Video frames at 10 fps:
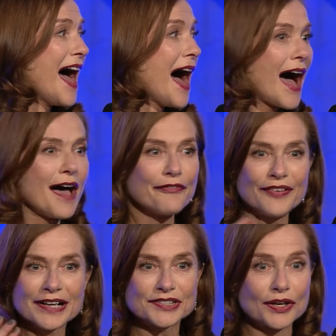I
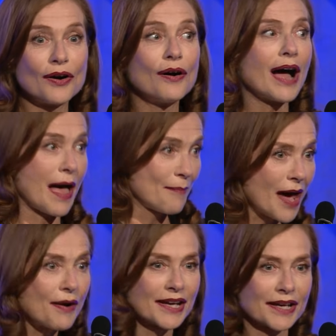feel so
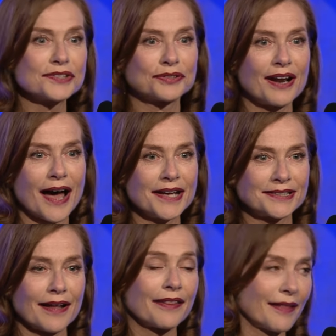American tonight,
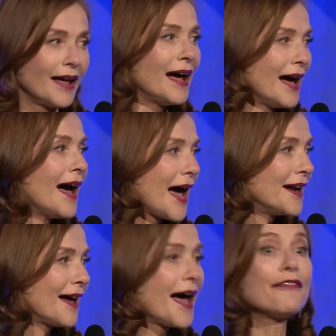and
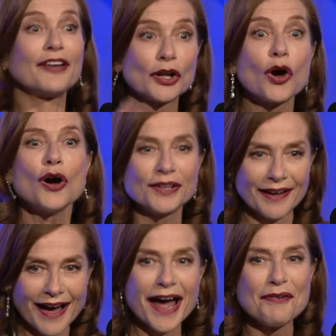I feel good,
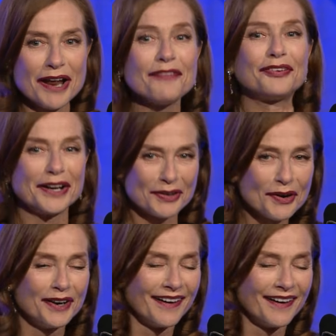I really feel good.